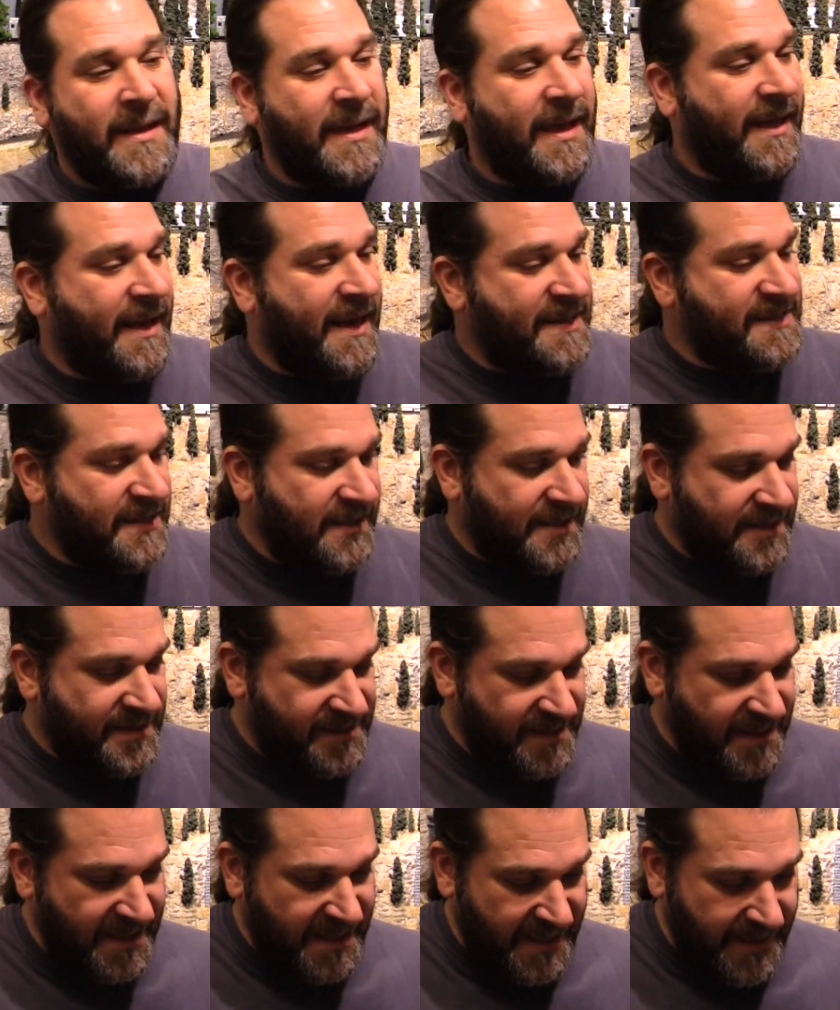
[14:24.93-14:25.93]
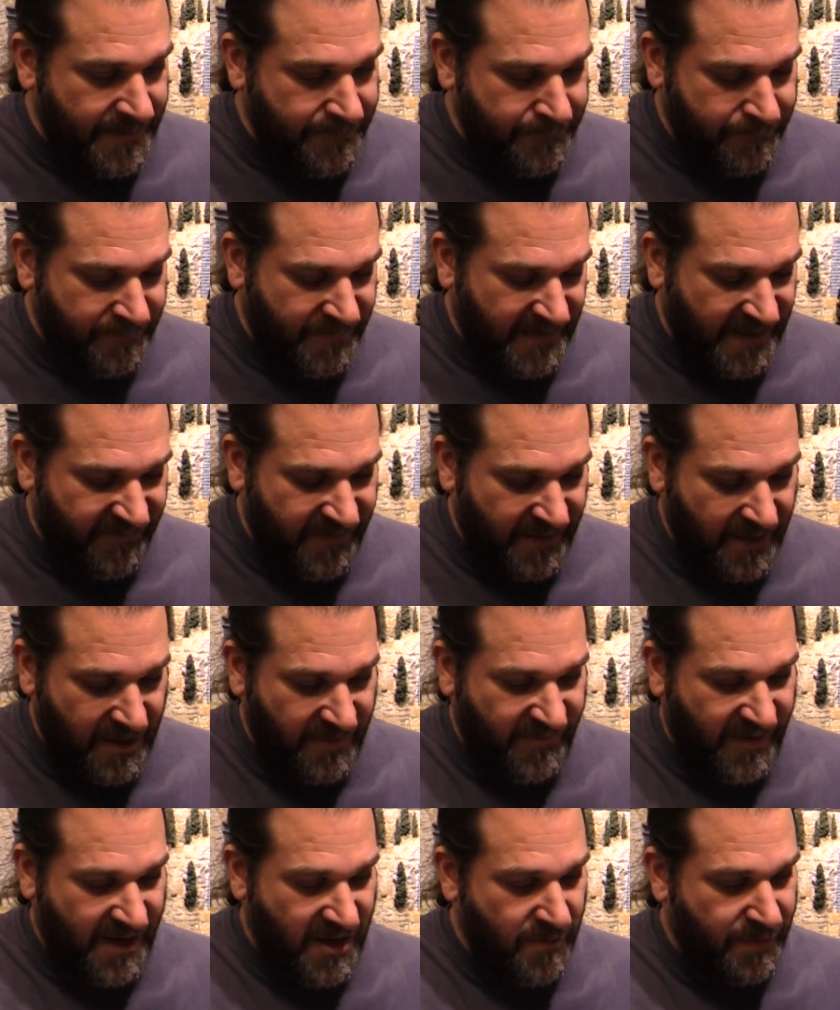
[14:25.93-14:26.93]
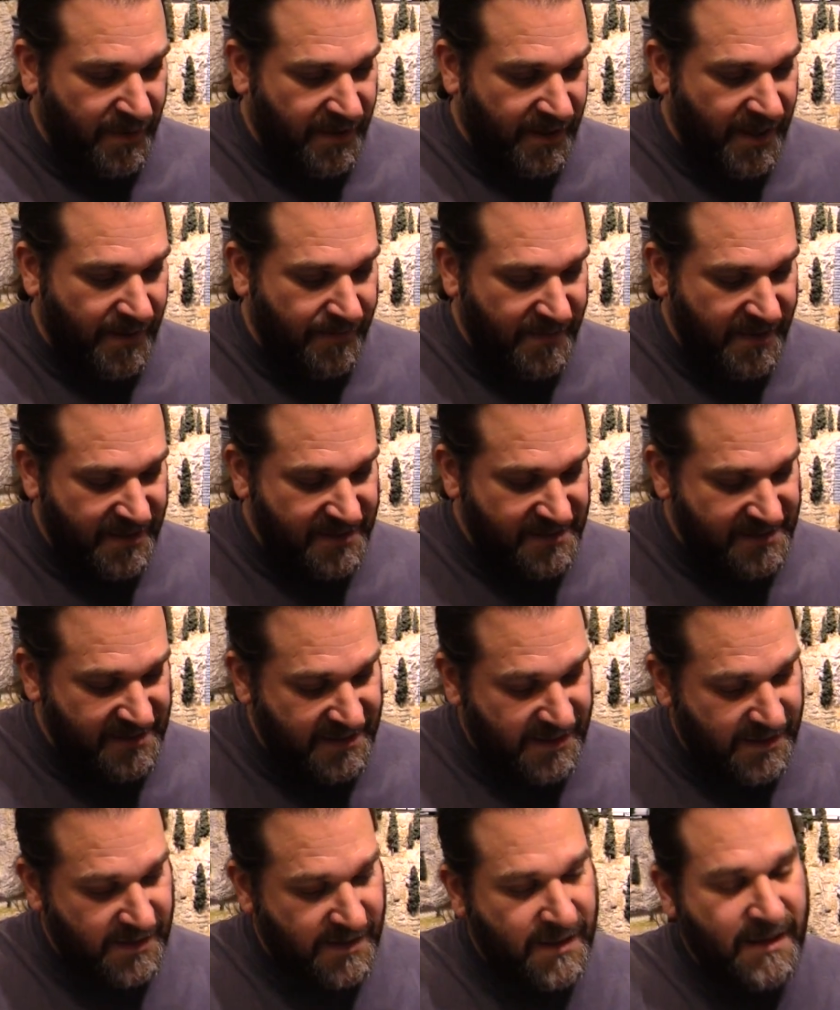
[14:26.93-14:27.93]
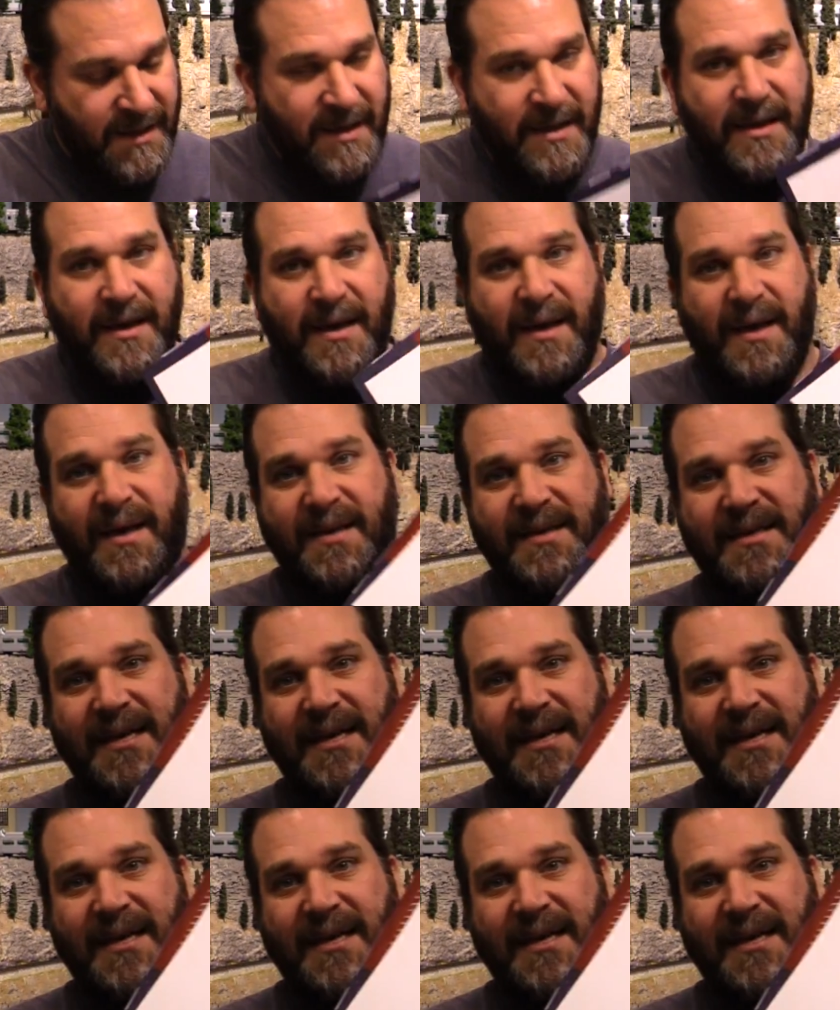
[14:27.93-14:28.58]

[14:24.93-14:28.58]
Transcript: And as you can see, if I open it up, you can see that